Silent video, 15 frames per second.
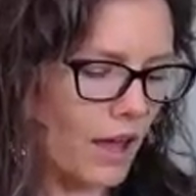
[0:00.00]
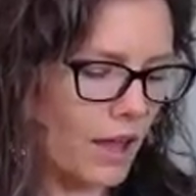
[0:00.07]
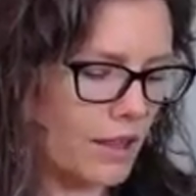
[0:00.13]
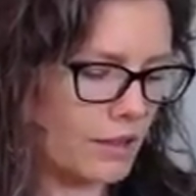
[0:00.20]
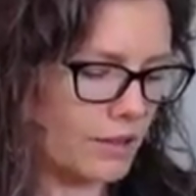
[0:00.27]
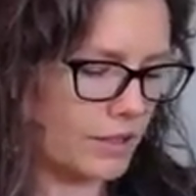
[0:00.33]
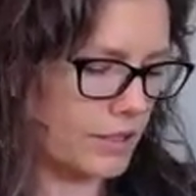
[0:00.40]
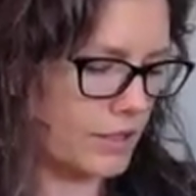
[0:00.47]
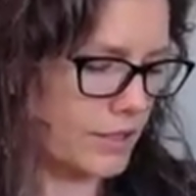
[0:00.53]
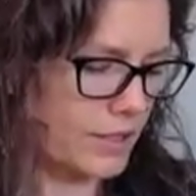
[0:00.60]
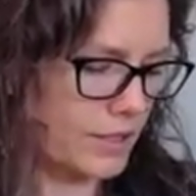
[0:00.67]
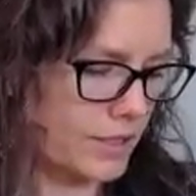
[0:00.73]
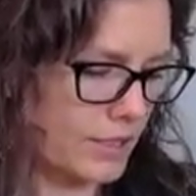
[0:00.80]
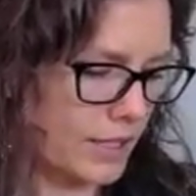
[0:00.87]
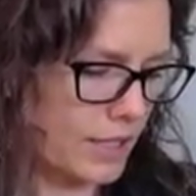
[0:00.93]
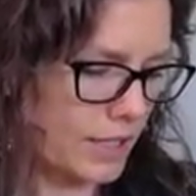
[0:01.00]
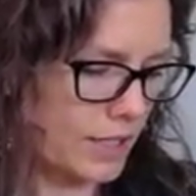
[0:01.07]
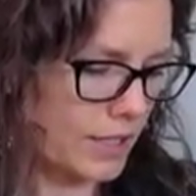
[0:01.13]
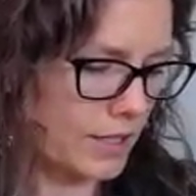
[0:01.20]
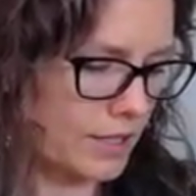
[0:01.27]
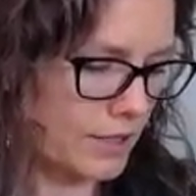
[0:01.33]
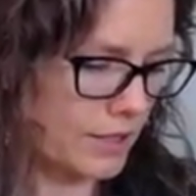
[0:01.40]
let's
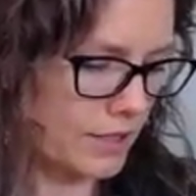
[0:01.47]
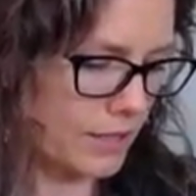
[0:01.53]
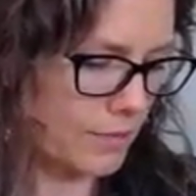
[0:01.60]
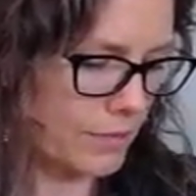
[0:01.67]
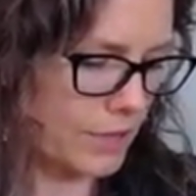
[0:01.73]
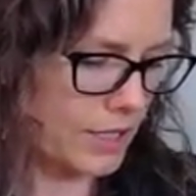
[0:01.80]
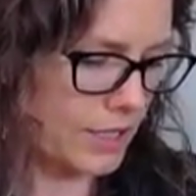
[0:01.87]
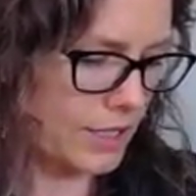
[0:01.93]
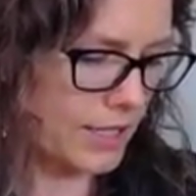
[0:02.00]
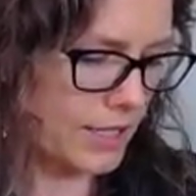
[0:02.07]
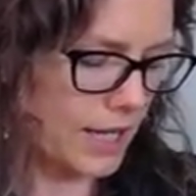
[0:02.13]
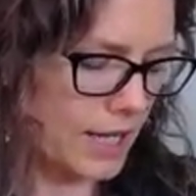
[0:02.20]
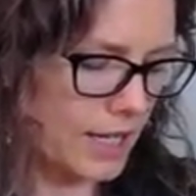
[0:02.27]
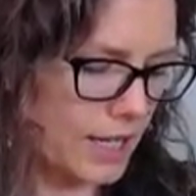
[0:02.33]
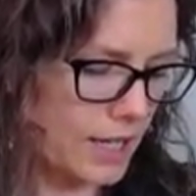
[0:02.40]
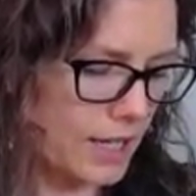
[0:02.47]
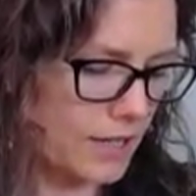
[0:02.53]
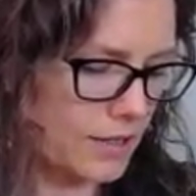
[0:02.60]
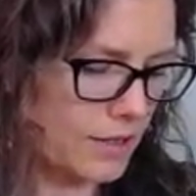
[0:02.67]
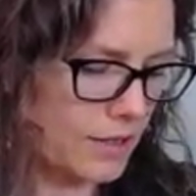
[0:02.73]
see. I'm going to say